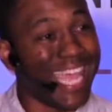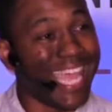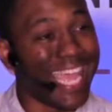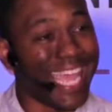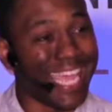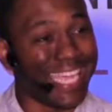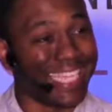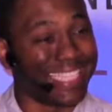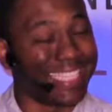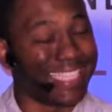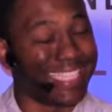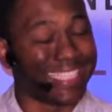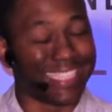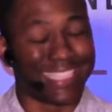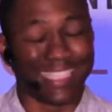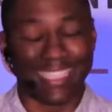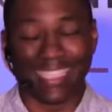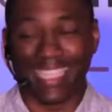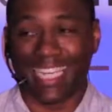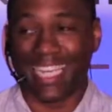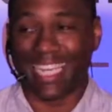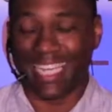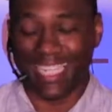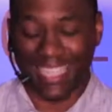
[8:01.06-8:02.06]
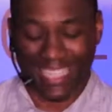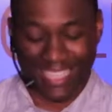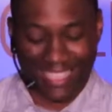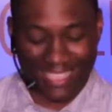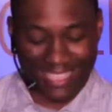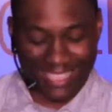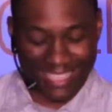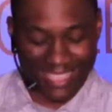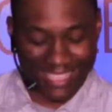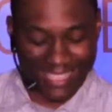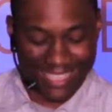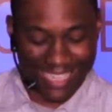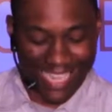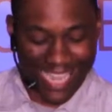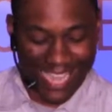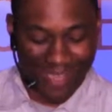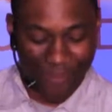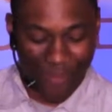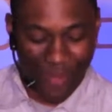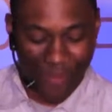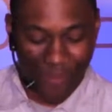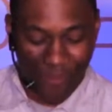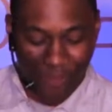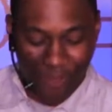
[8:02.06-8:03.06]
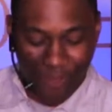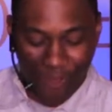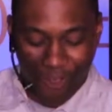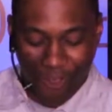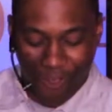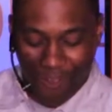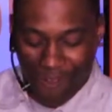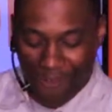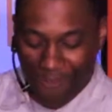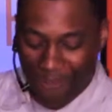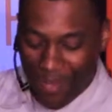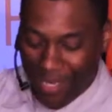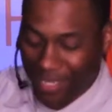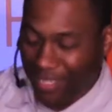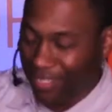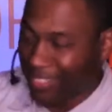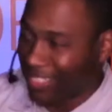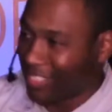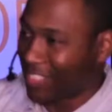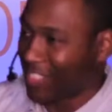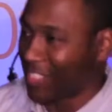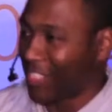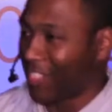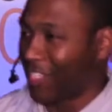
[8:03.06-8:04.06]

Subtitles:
day. That is not a good day. We've all have been